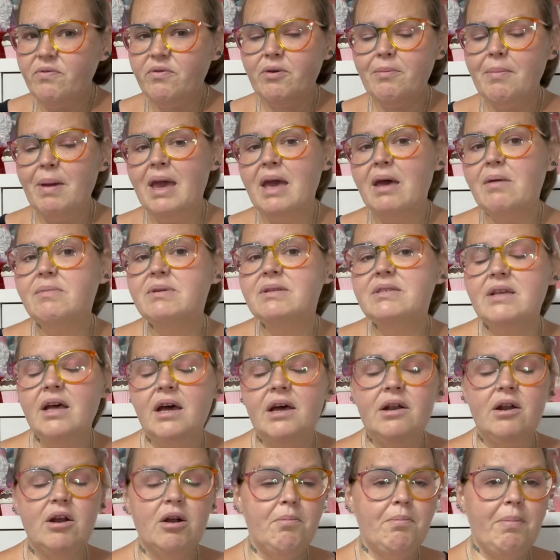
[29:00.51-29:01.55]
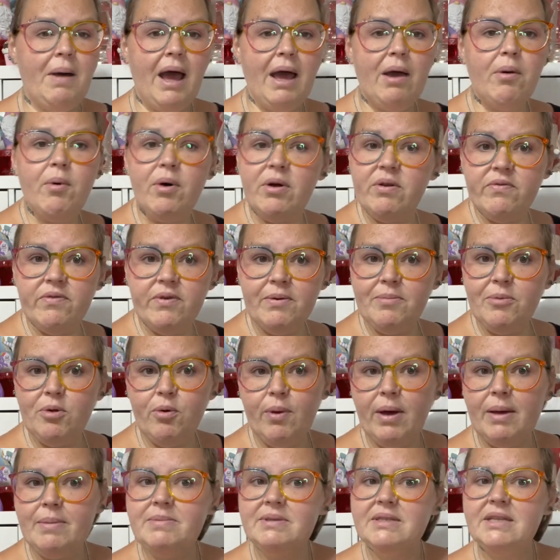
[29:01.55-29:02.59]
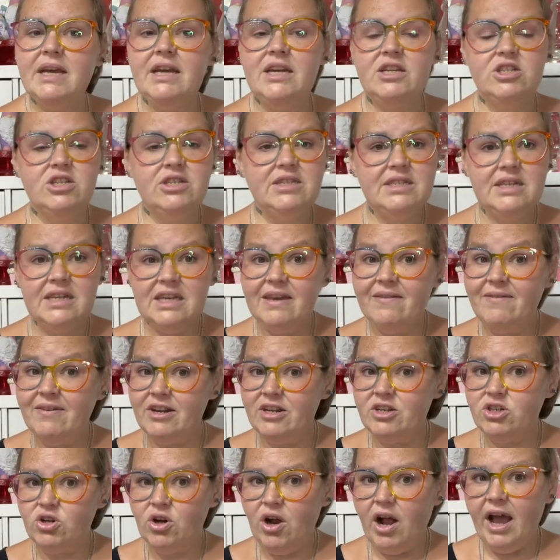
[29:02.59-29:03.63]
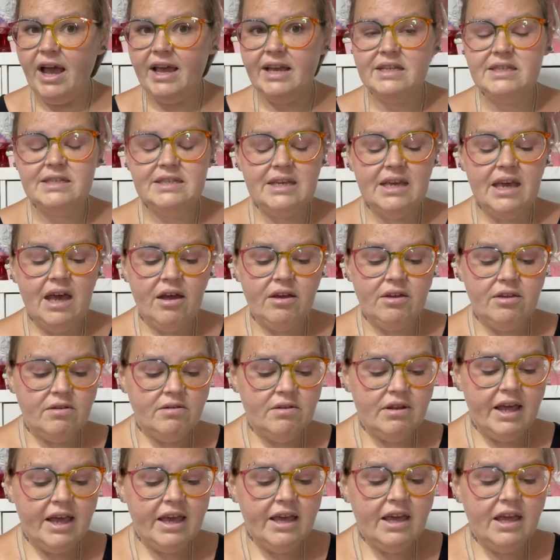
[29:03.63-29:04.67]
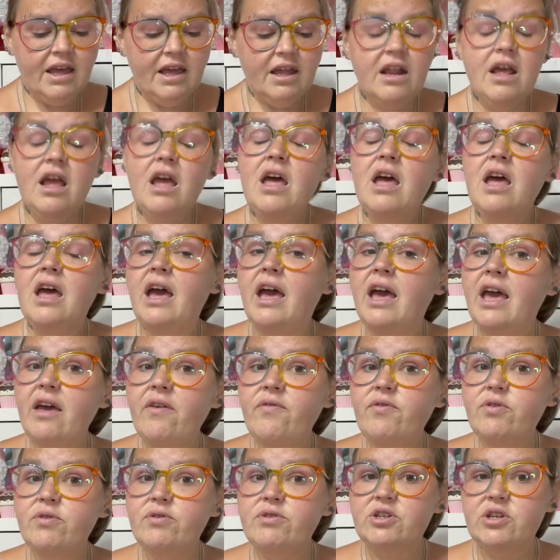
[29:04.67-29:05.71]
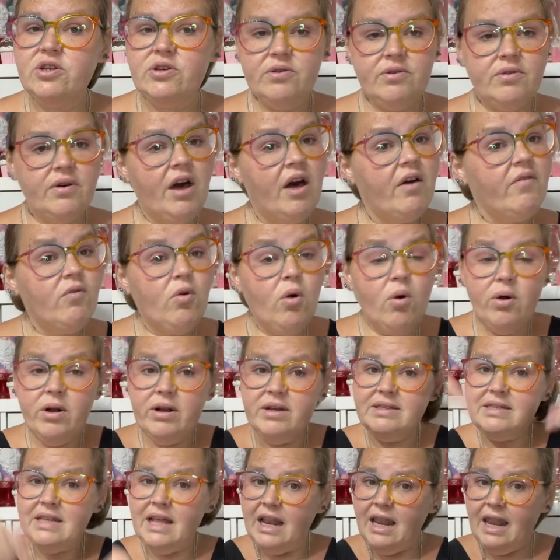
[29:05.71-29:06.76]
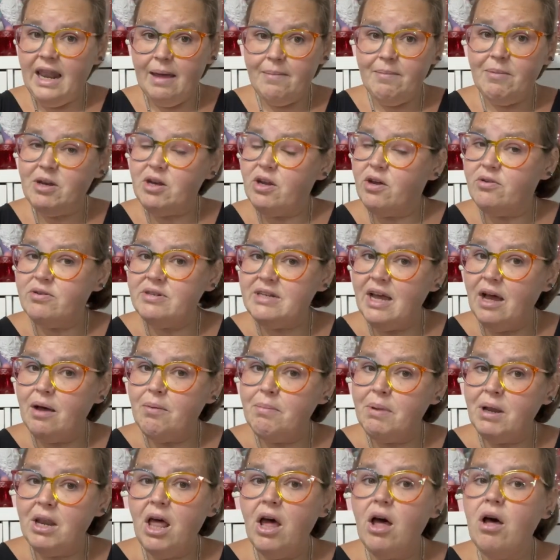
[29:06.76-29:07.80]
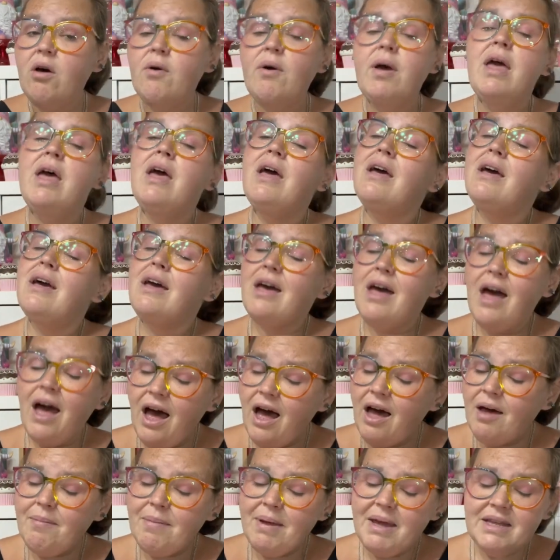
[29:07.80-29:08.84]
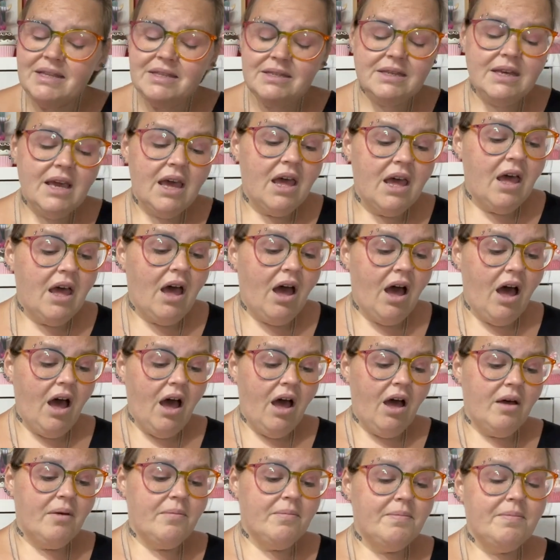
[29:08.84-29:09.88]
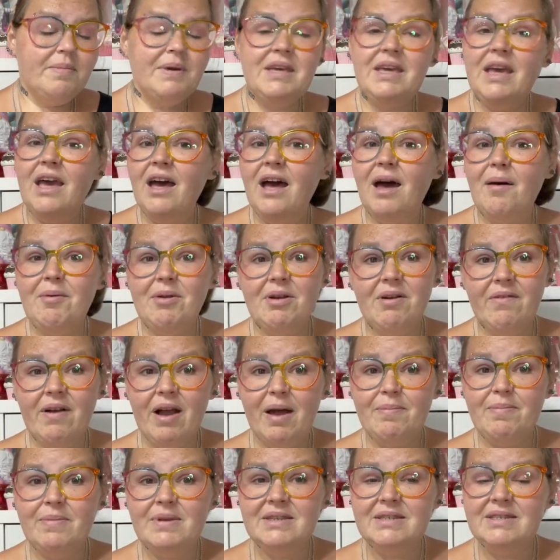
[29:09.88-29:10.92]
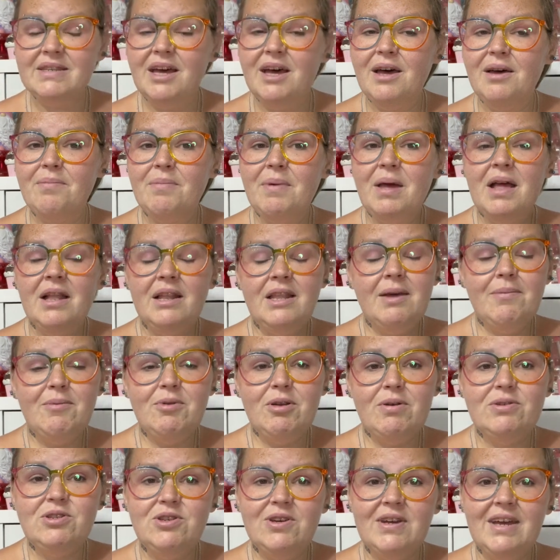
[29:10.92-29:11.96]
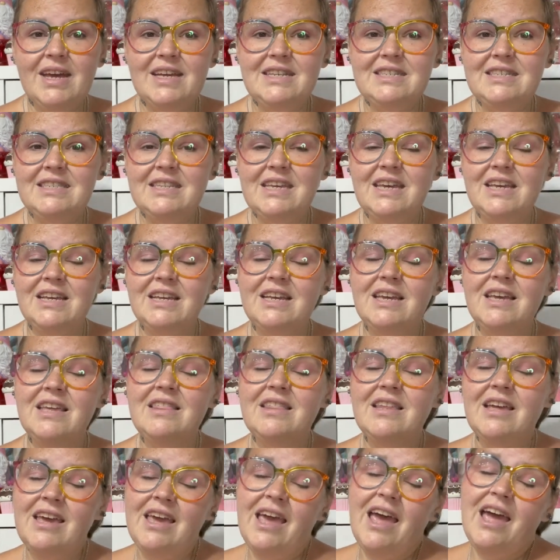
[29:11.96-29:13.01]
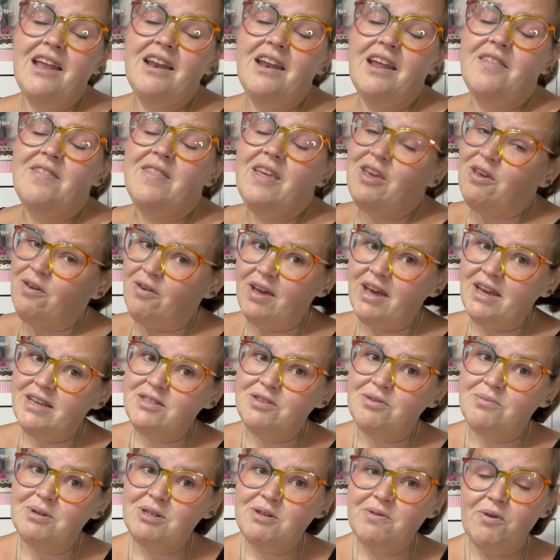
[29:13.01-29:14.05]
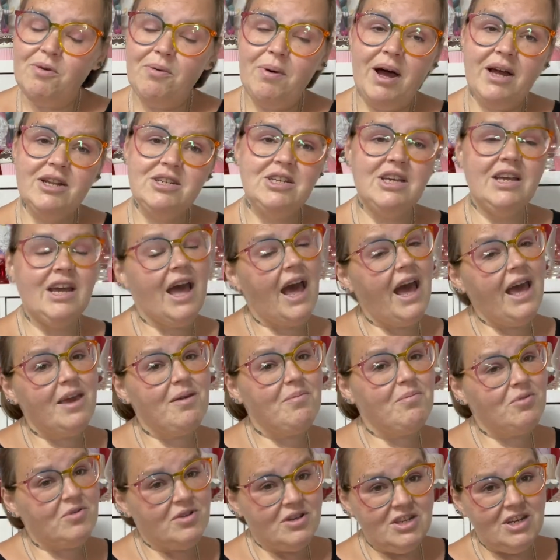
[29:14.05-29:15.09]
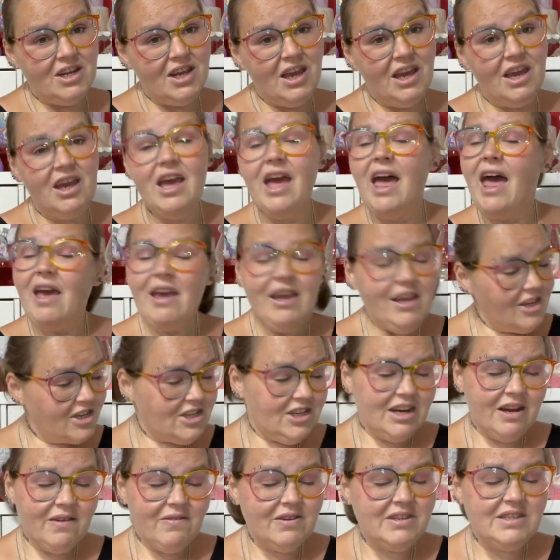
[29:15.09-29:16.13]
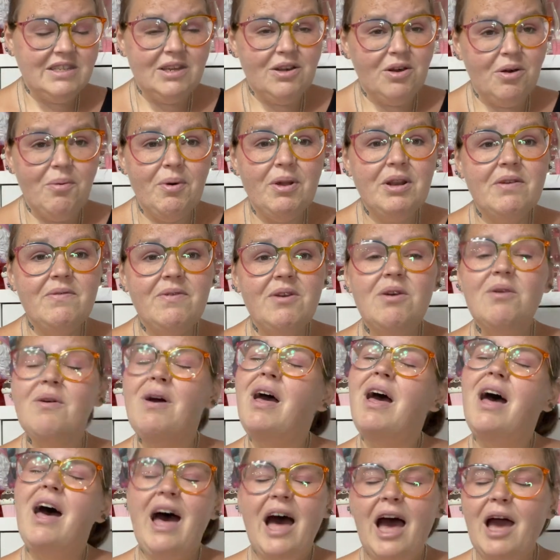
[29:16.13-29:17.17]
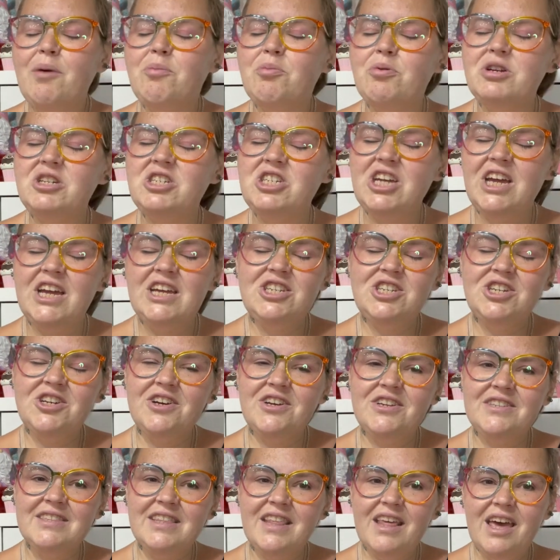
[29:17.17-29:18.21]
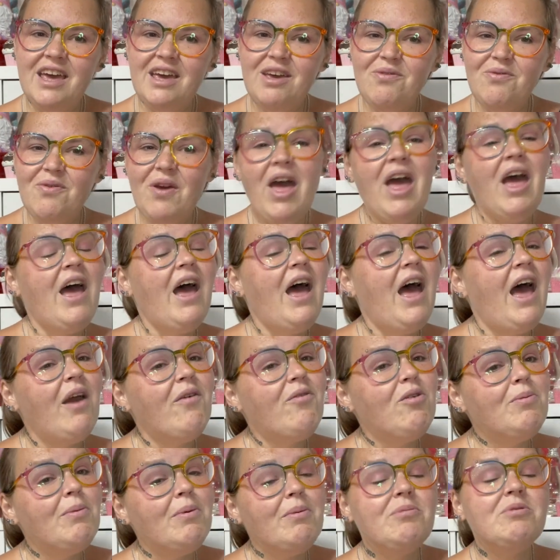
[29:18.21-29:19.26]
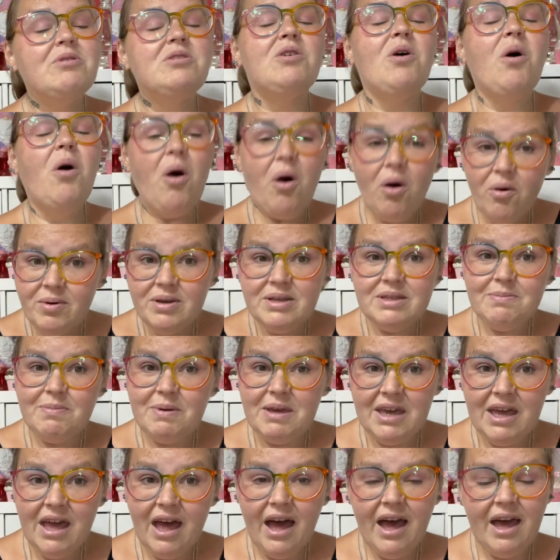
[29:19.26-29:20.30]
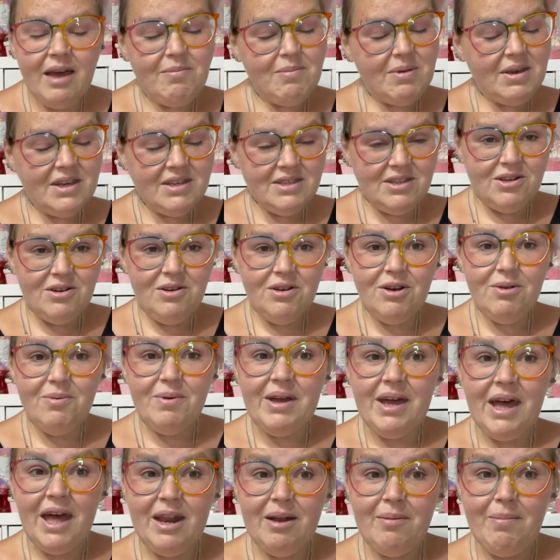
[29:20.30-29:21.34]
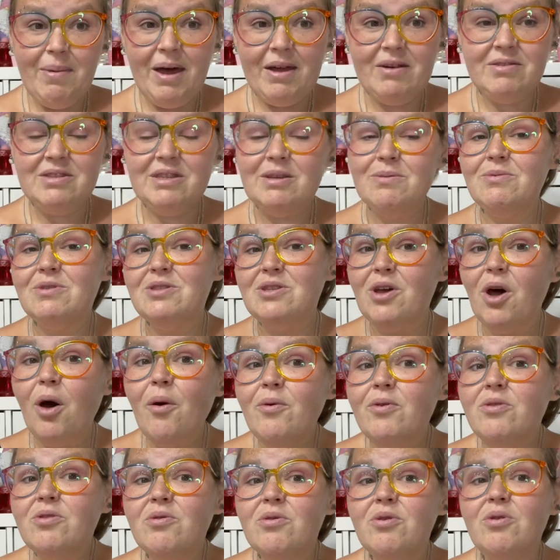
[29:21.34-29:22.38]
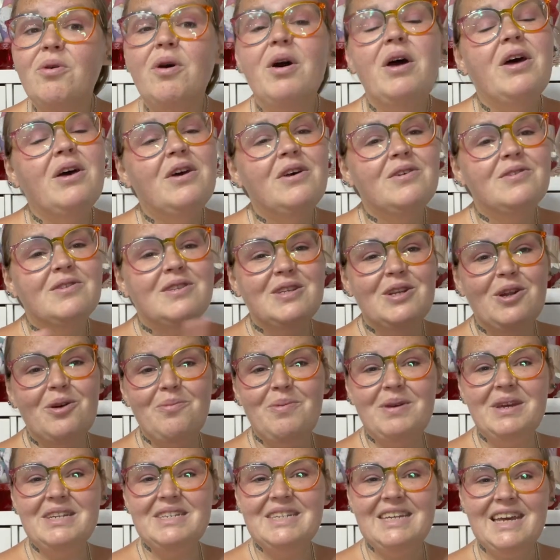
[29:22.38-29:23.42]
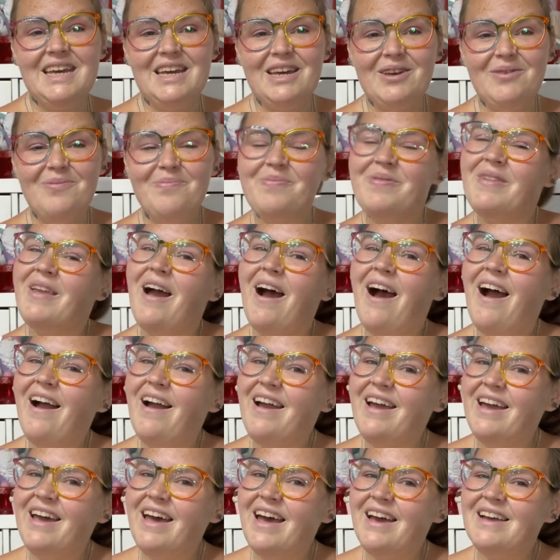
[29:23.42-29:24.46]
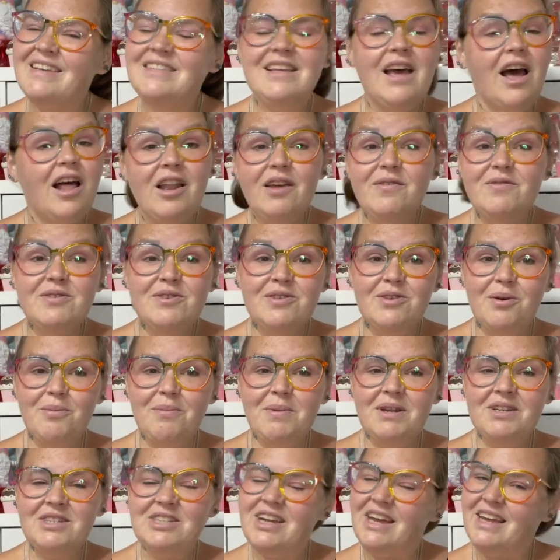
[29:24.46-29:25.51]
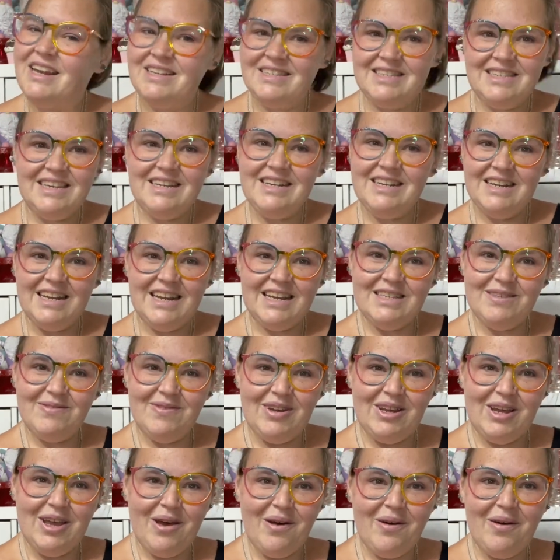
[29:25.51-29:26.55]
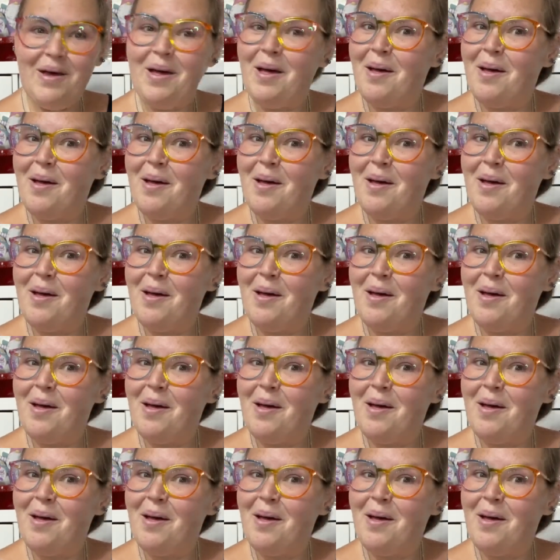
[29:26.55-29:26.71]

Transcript: from Amazon or buy one from the website just to give it a try and see how you like it? If you do, of course, let me know down below, comment. But yeah, I'm gonna wrap this up. Let me know what you guys think. Again, thank you guys so much for watching. I appreciate each and every single one of you. I appreciate y'all's life. And remember to always be kind, because you don't know what kind of battle someone's going through. So don't be a dick. All right, guys, I love you so much, and I'll see you in the next video.